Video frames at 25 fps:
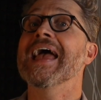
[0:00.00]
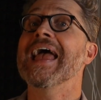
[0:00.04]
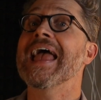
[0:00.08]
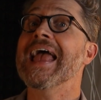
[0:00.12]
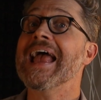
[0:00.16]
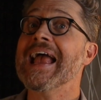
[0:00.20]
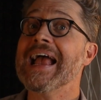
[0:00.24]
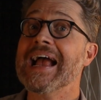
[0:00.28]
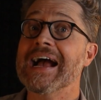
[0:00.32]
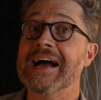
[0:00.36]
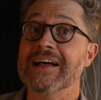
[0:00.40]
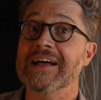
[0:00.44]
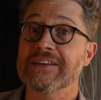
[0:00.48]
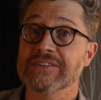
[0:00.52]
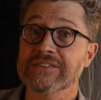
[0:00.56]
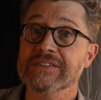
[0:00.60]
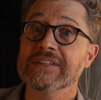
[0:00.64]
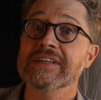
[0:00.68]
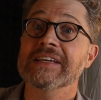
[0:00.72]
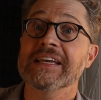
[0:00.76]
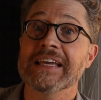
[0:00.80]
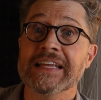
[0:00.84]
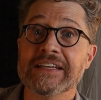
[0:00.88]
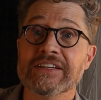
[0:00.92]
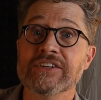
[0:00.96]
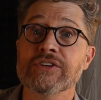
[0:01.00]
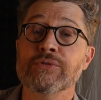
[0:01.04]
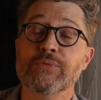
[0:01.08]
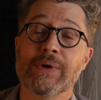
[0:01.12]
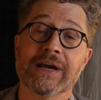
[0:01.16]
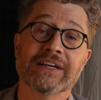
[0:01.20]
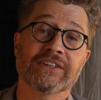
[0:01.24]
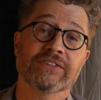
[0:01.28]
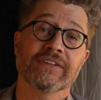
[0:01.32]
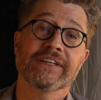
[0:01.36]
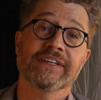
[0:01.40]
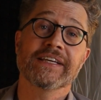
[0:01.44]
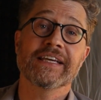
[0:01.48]
and
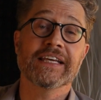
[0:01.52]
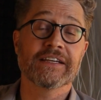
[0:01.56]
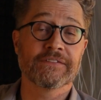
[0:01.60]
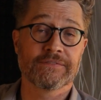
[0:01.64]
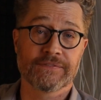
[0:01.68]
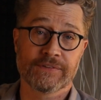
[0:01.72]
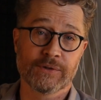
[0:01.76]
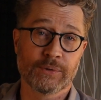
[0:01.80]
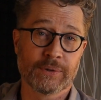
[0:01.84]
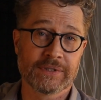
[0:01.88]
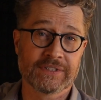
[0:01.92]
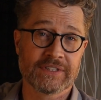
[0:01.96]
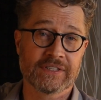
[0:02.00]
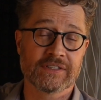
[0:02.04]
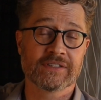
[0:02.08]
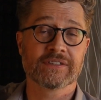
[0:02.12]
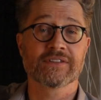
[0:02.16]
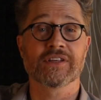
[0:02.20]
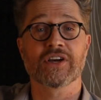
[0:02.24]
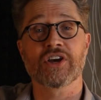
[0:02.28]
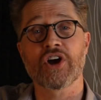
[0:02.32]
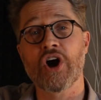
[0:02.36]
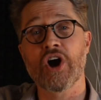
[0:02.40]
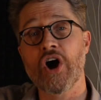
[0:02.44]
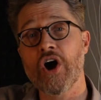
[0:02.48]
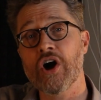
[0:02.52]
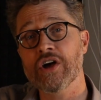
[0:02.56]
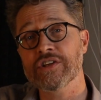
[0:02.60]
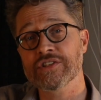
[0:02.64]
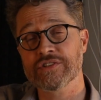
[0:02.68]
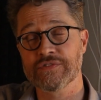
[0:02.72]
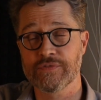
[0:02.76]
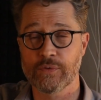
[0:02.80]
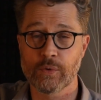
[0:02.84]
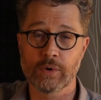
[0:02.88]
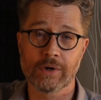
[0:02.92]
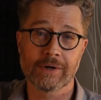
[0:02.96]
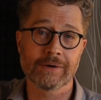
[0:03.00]
indirectly influences the
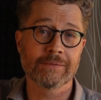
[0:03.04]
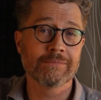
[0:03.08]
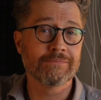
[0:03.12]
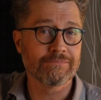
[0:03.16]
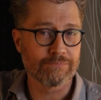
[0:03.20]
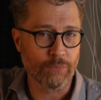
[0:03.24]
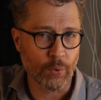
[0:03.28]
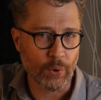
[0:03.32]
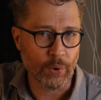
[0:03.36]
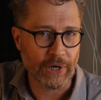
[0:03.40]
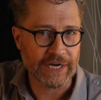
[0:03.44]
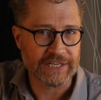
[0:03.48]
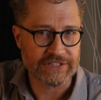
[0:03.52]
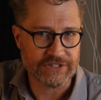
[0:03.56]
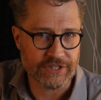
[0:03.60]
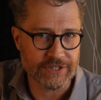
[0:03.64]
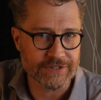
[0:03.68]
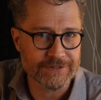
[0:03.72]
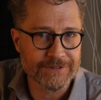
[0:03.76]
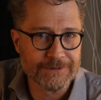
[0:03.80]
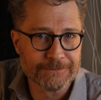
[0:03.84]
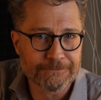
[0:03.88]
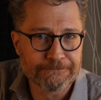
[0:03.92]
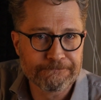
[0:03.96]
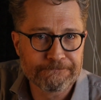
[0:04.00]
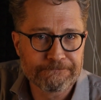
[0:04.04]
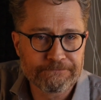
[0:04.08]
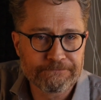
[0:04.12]
cost for mortgages.